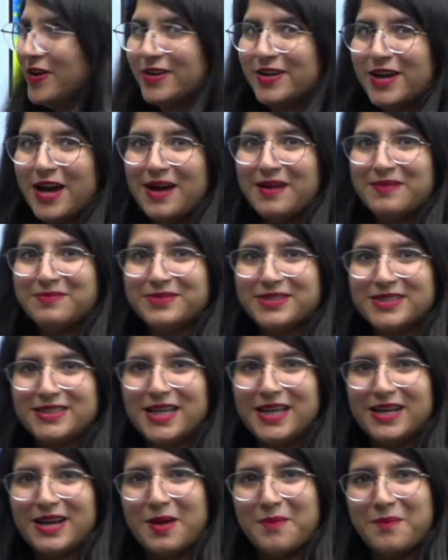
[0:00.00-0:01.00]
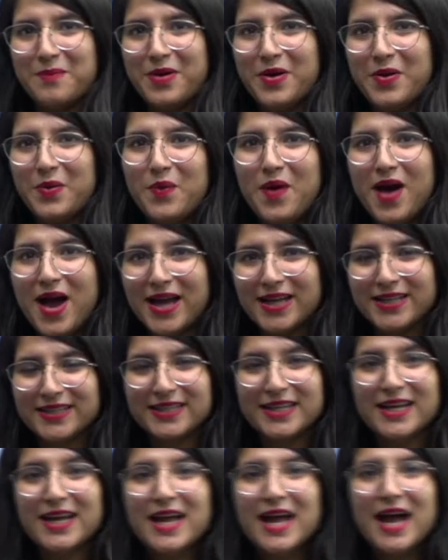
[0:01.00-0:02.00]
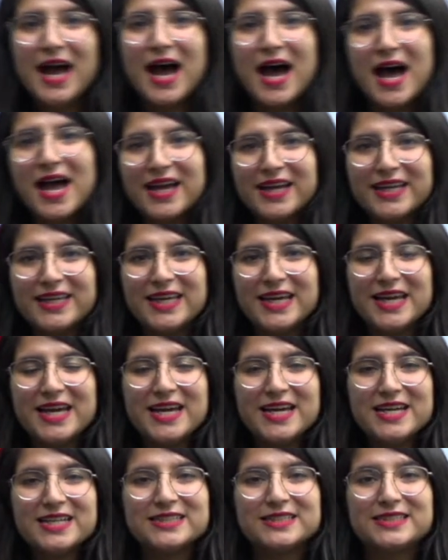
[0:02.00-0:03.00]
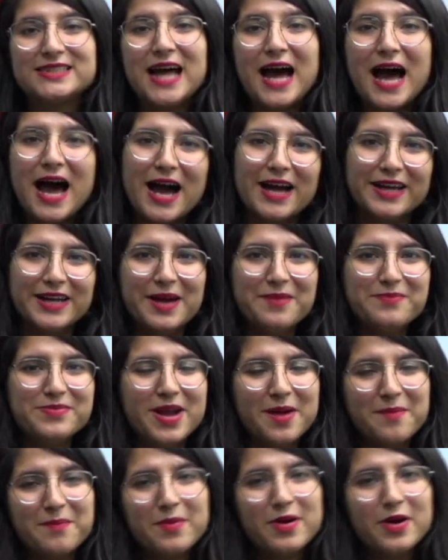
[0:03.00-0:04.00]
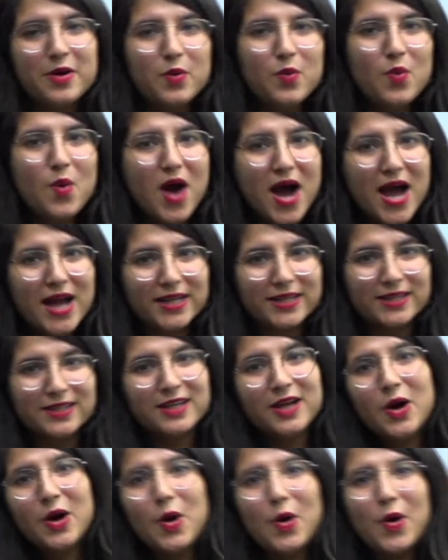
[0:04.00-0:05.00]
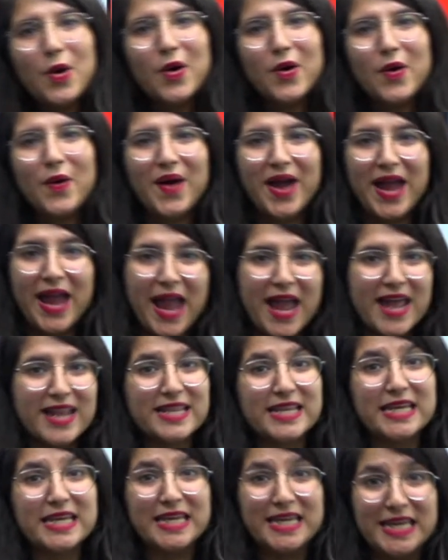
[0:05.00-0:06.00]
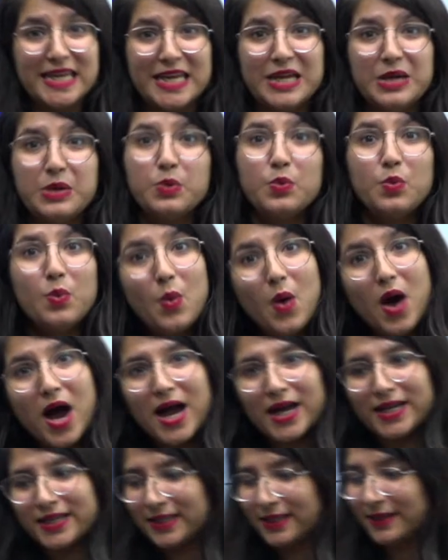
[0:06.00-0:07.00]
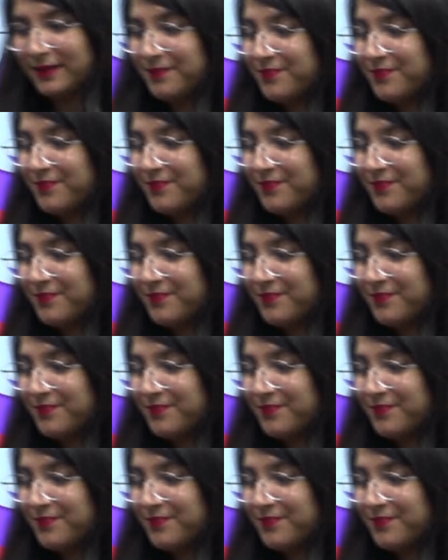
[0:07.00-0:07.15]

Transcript: comes the number one. Hi kids, I am number one. O-N-E, one.